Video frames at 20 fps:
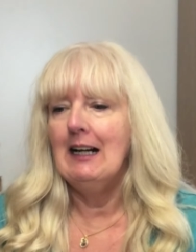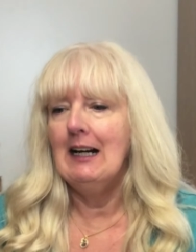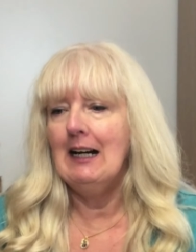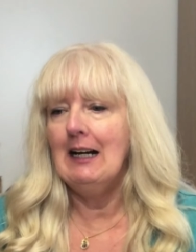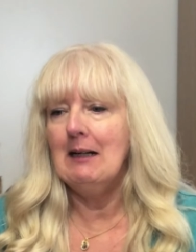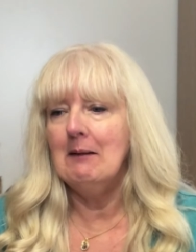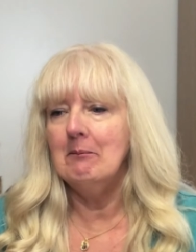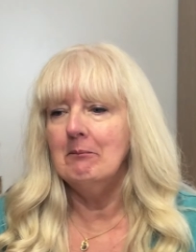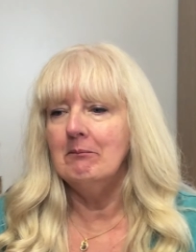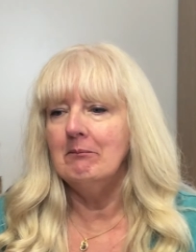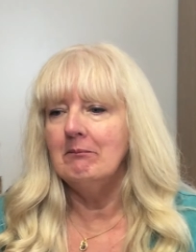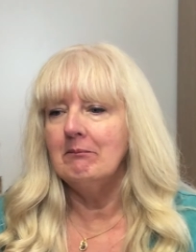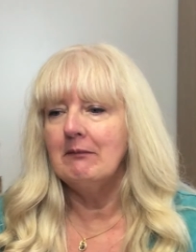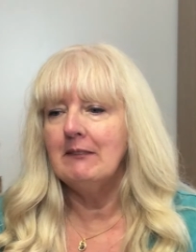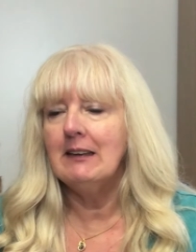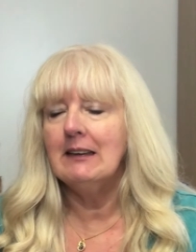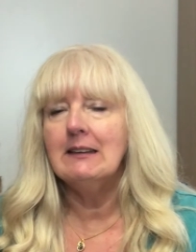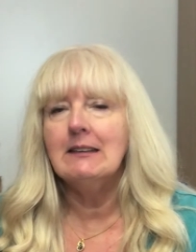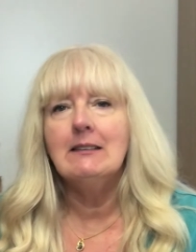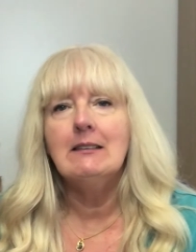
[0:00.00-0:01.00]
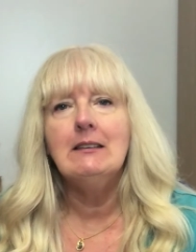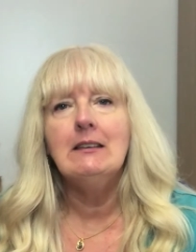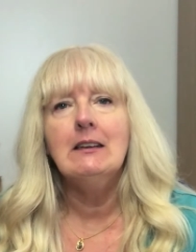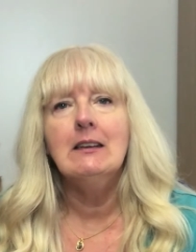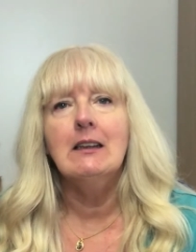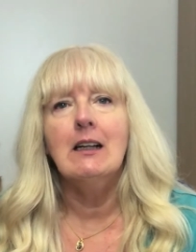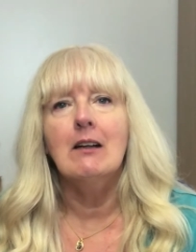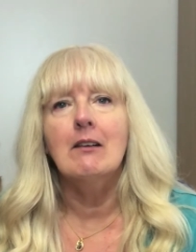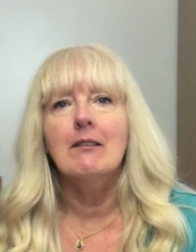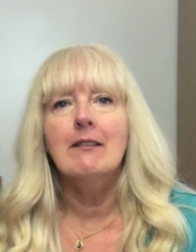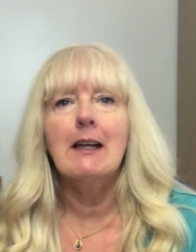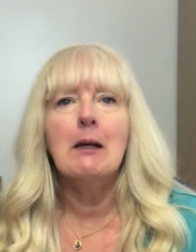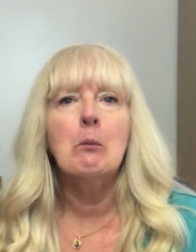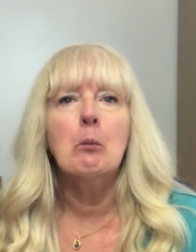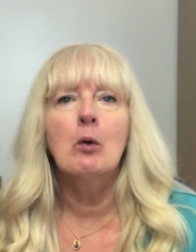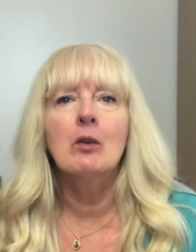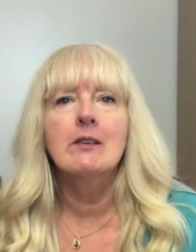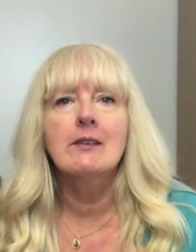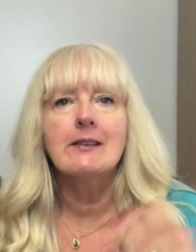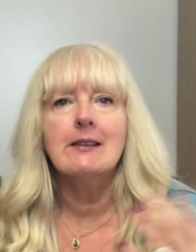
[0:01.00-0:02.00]
um, that you know they
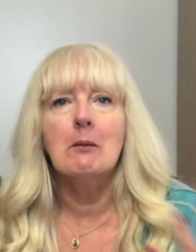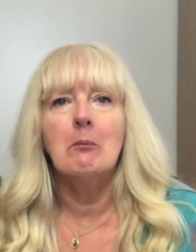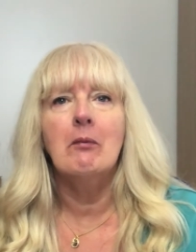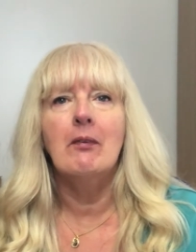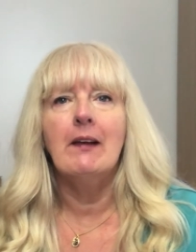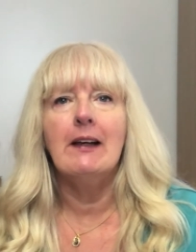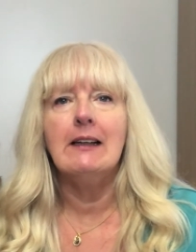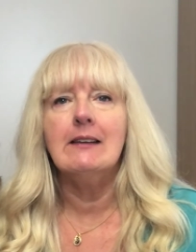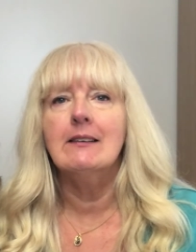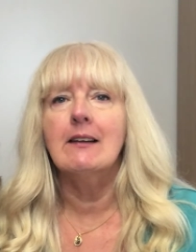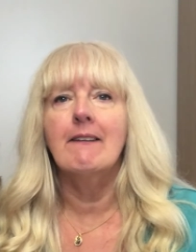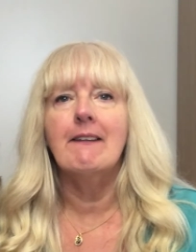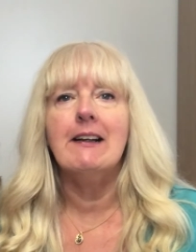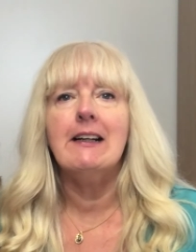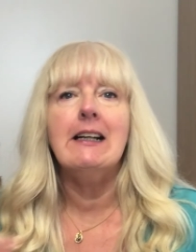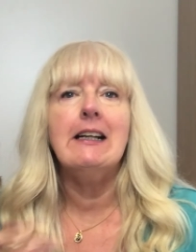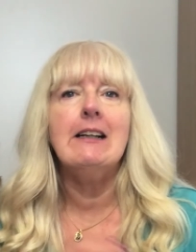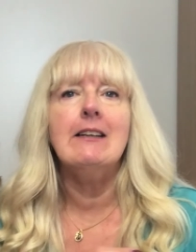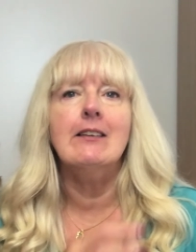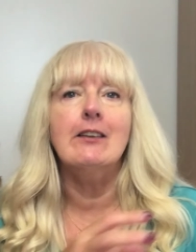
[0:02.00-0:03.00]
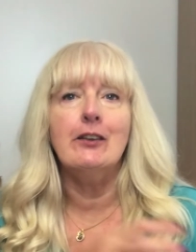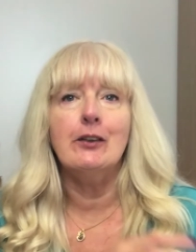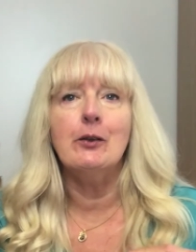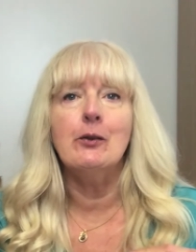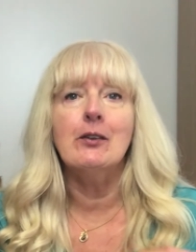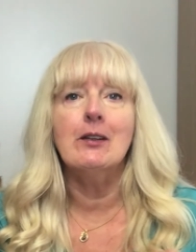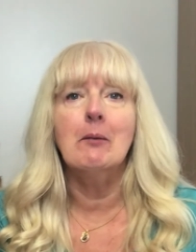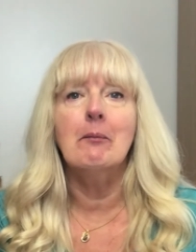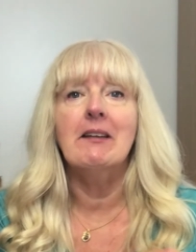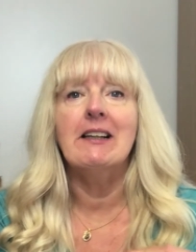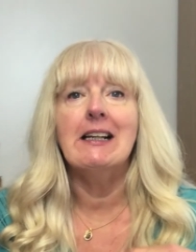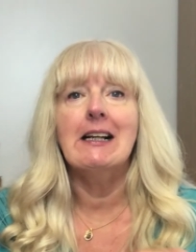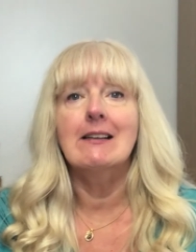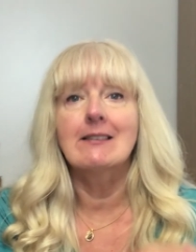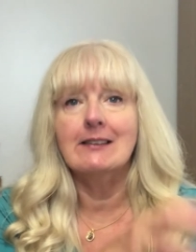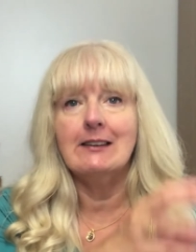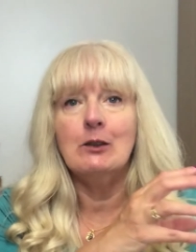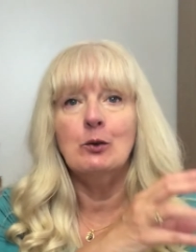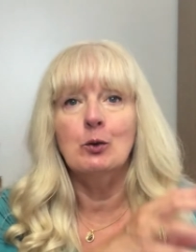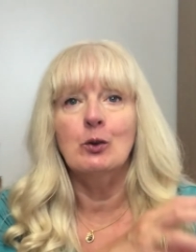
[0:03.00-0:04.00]
want something, so they need to do something
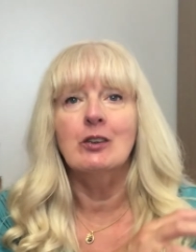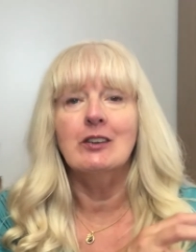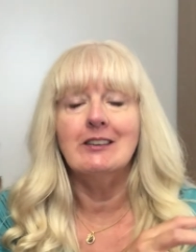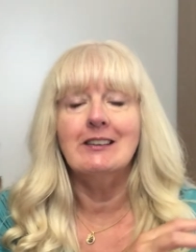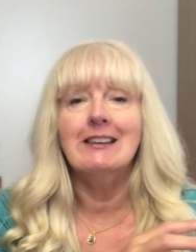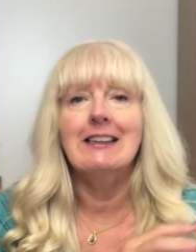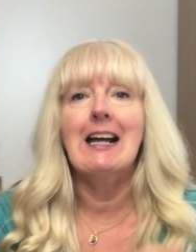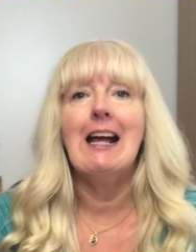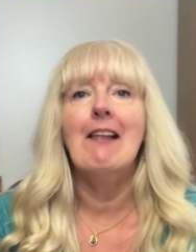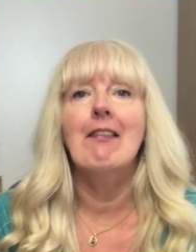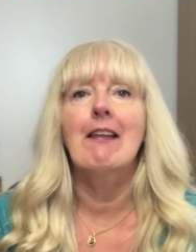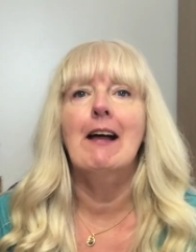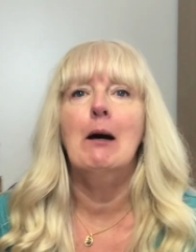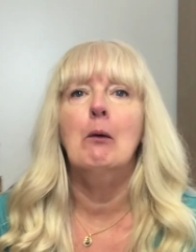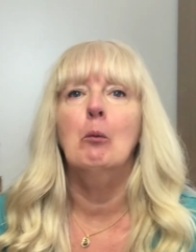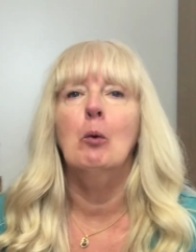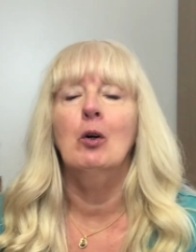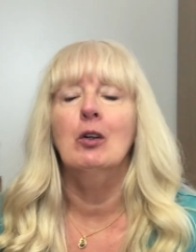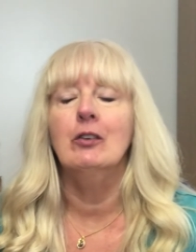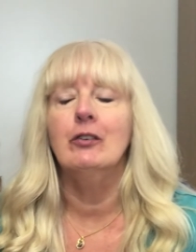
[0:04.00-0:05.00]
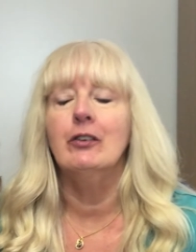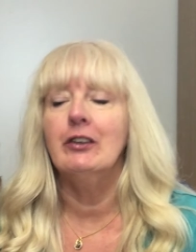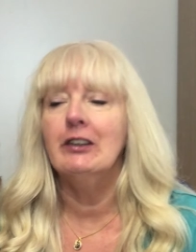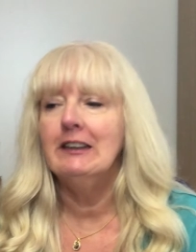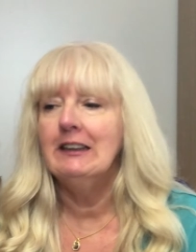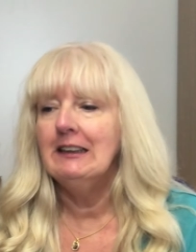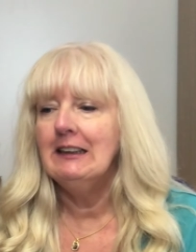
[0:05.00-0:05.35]
else in order to get that want.